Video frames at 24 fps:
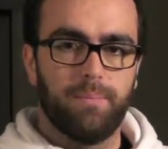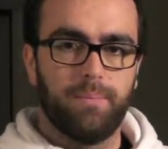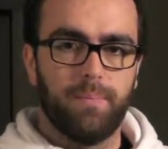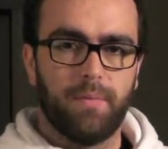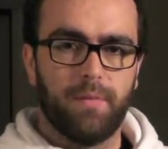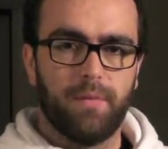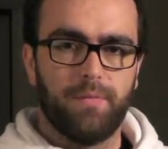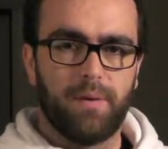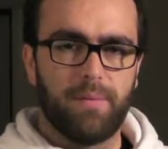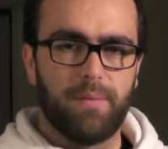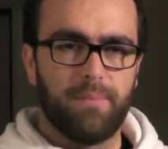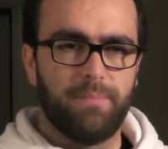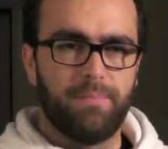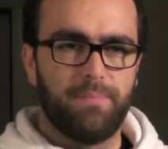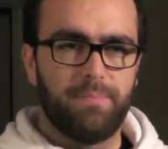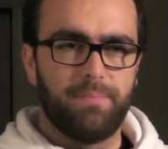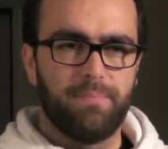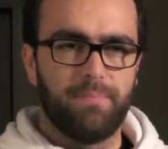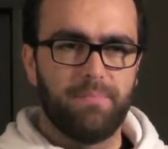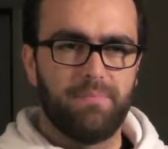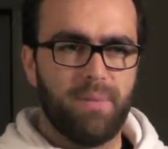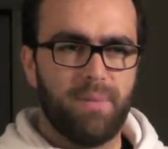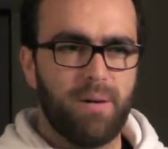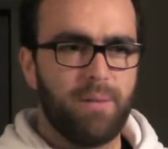if I
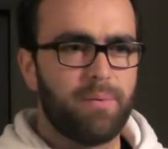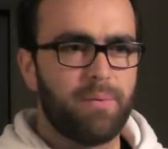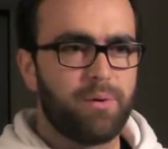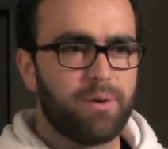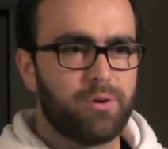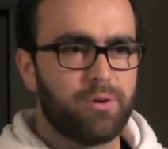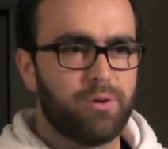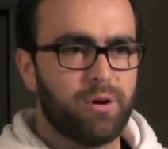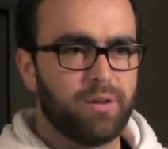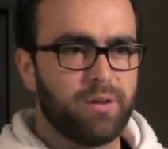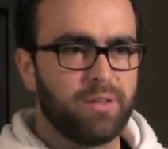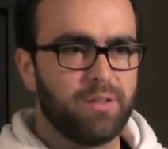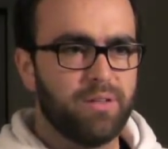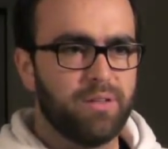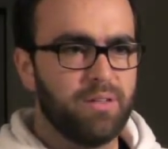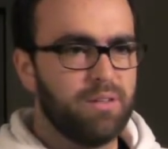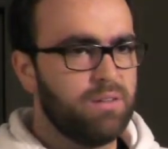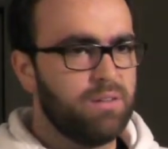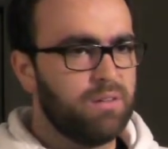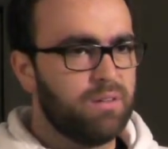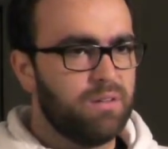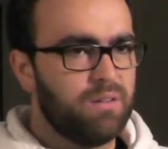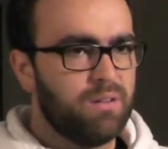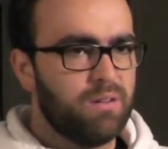remember correctly,
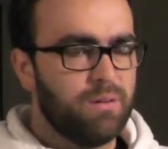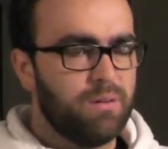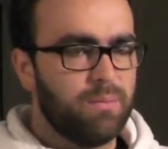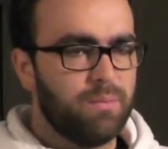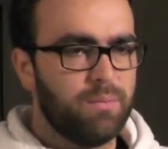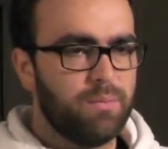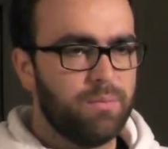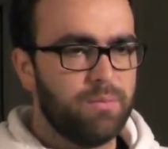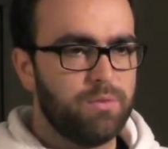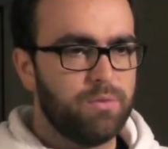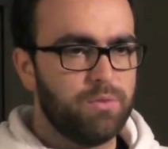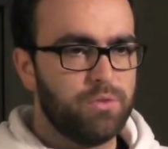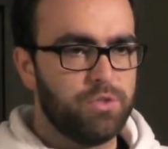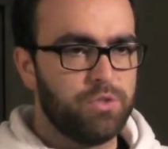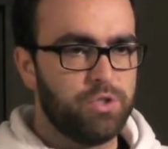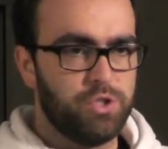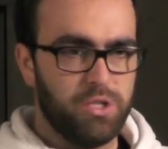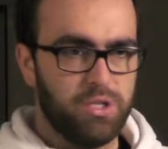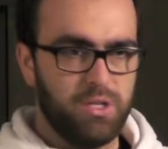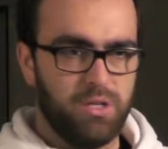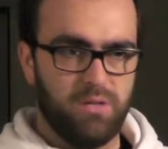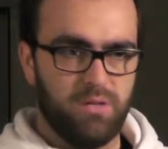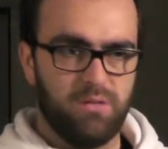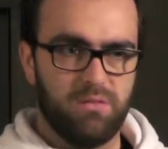
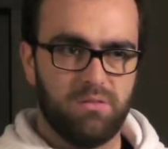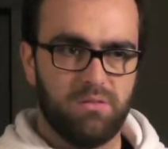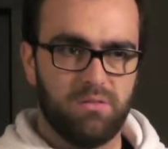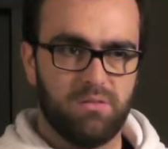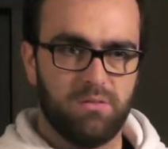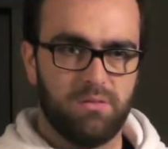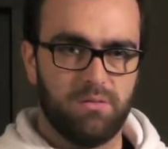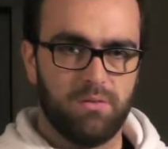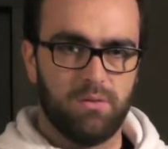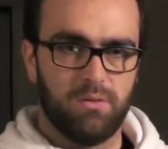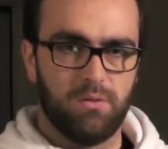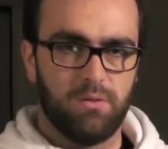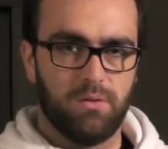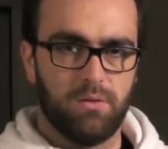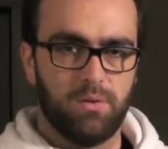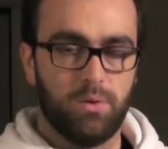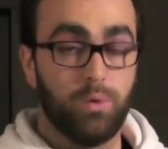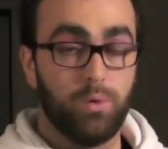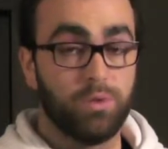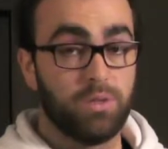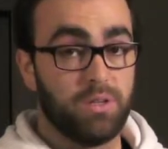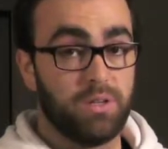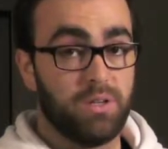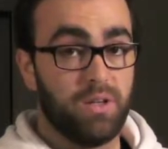Gene,
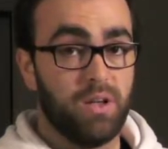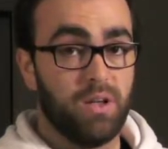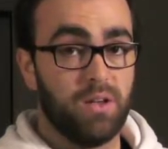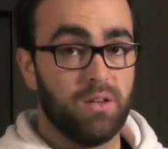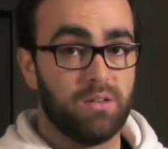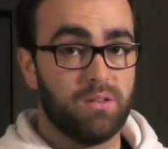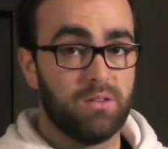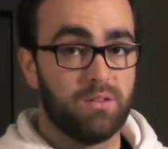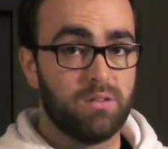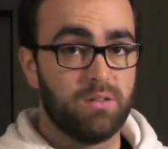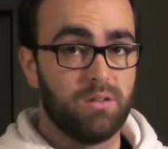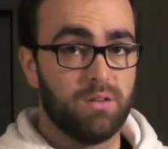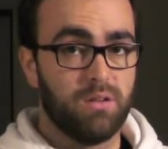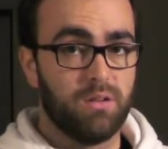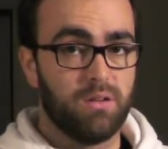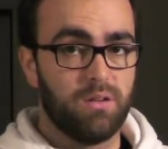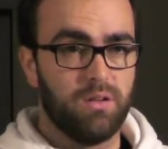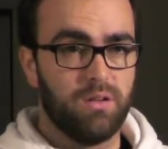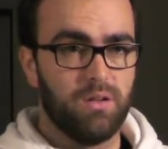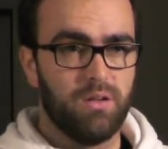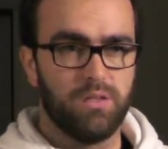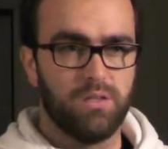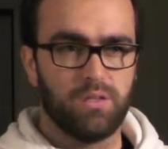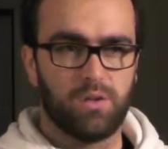who's our guest,
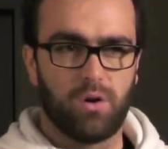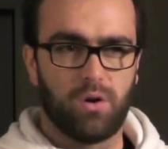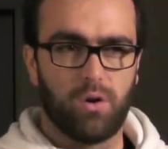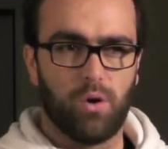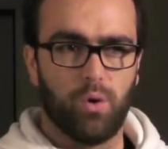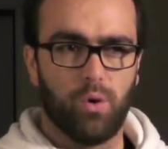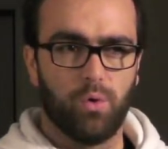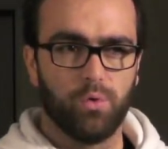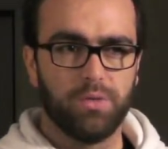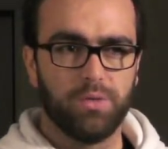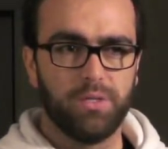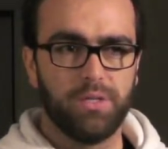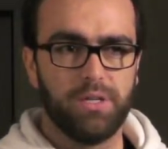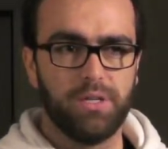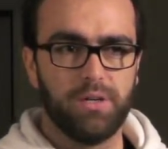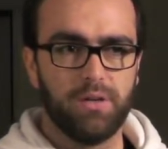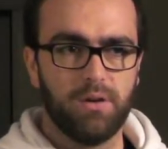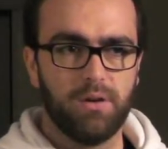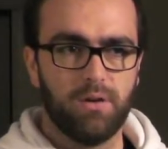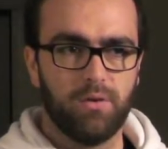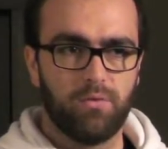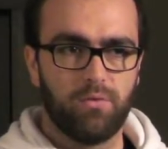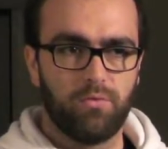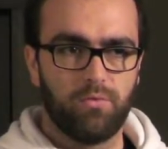is our only
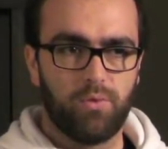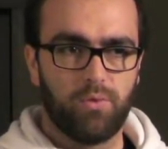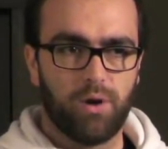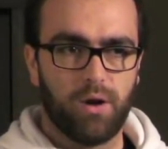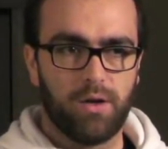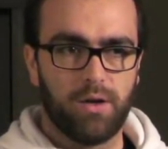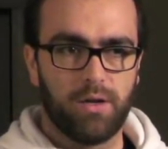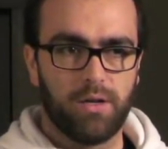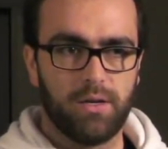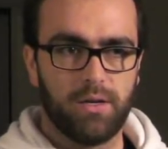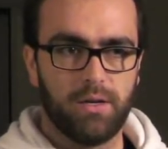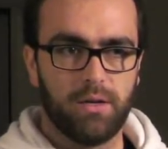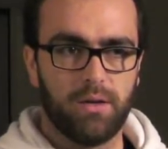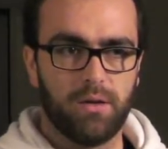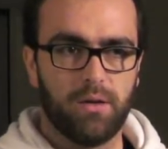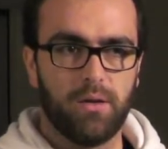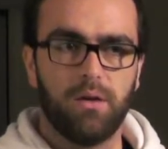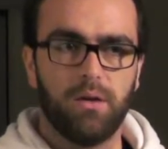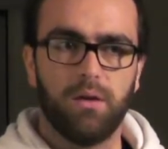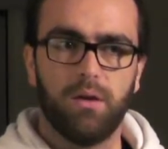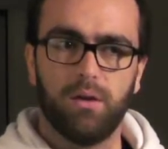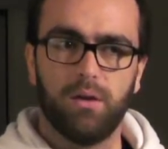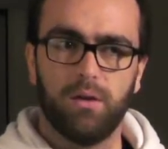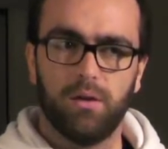running
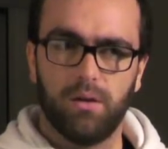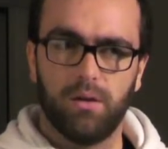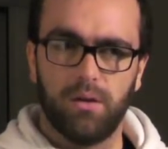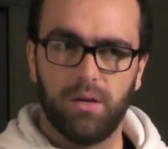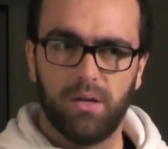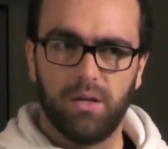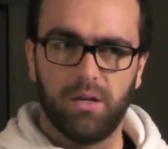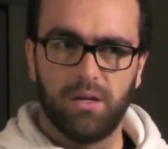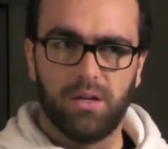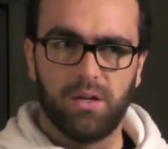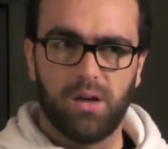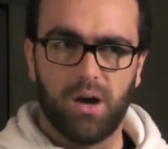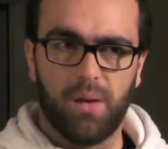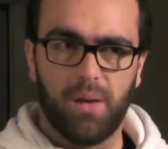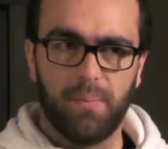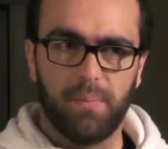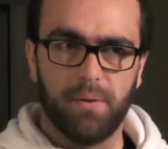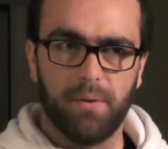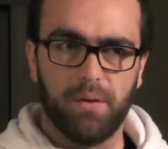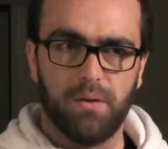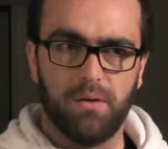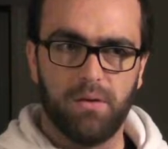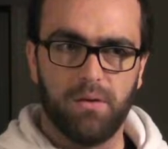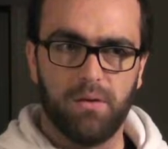
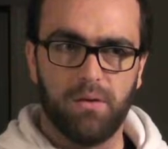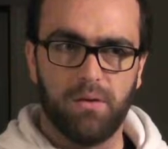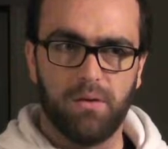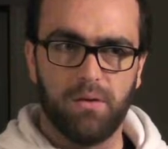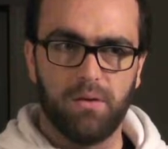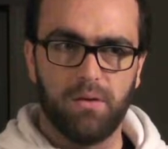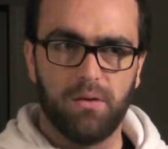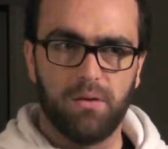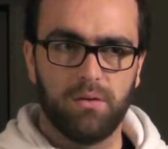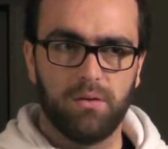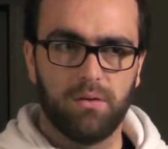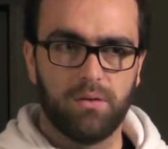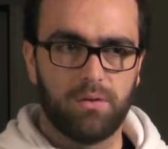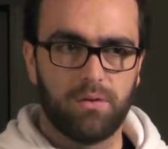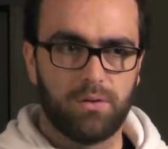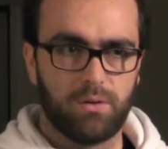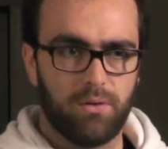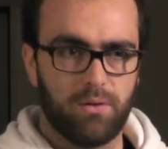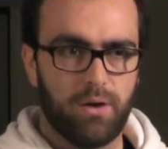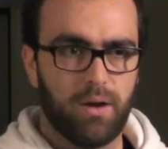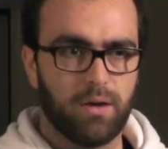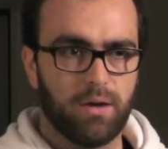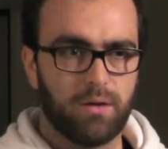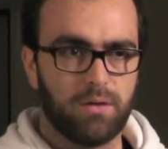incumbent.
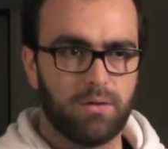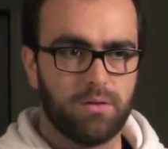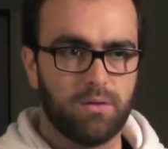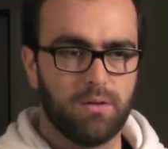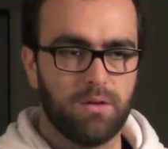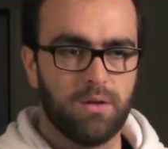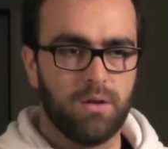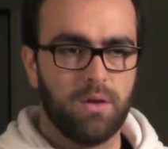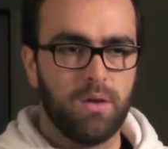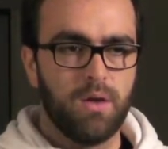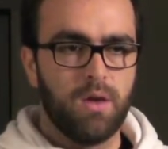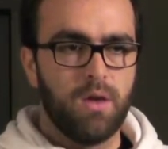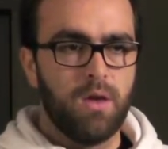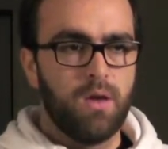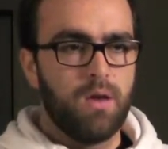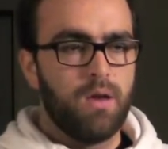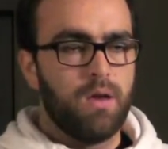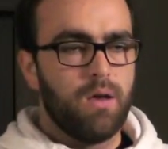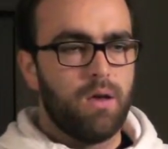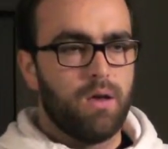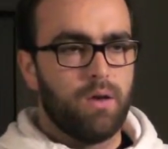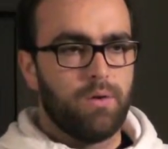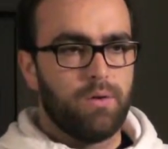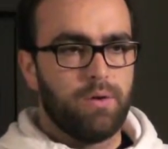Correct.
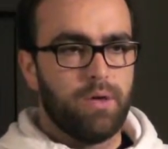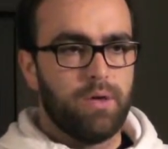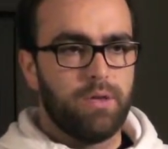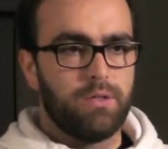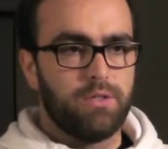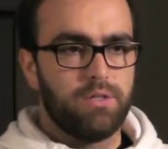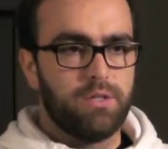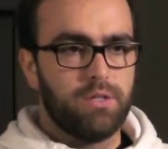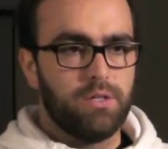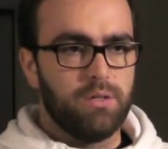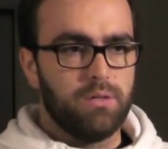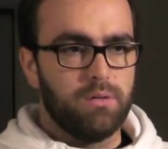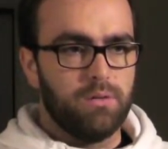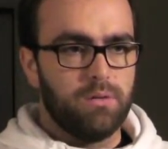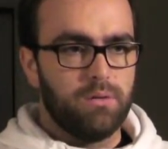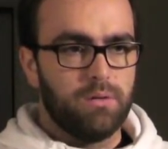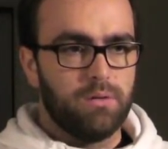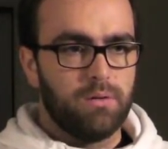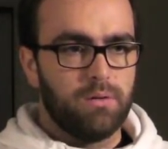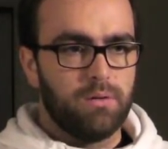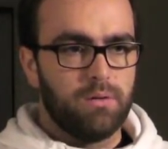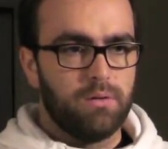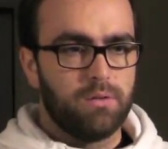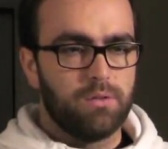Okay, Gene.
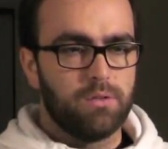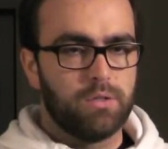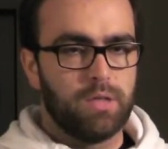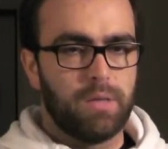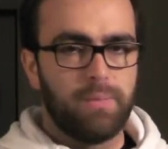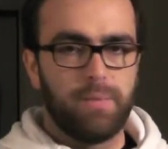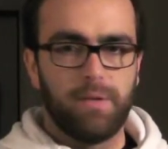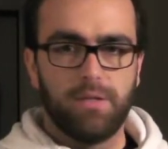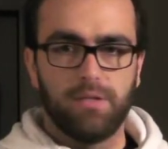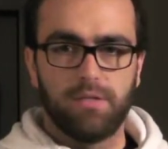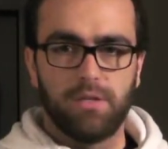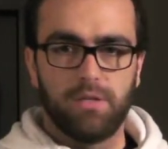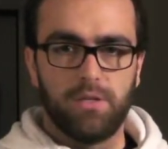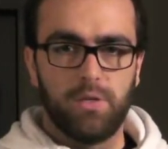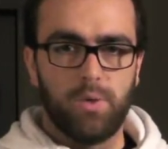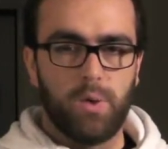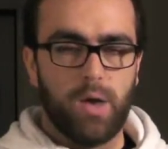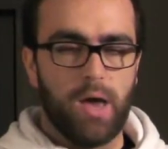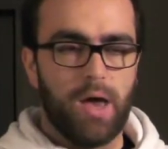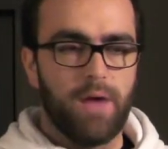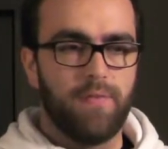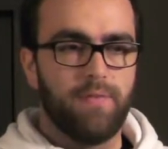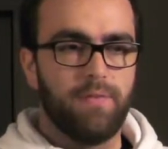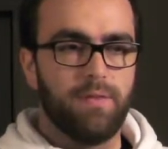So that means that you
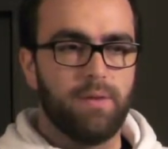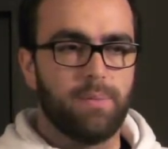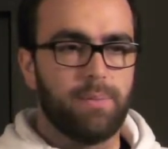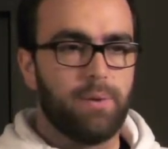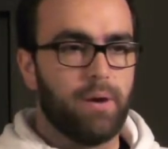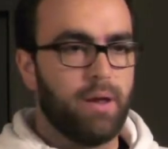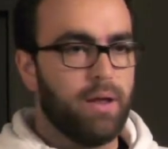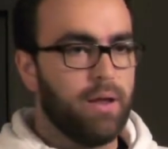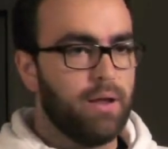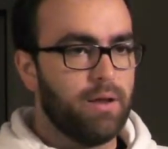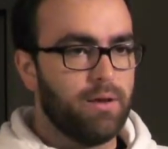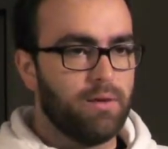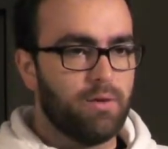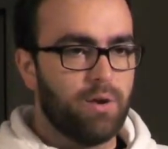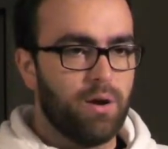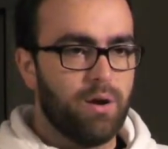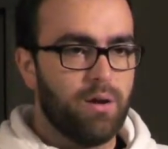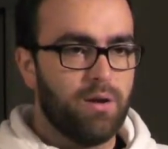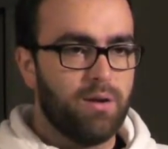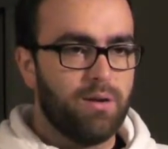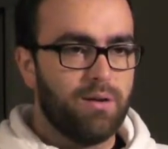have the upper hand, right?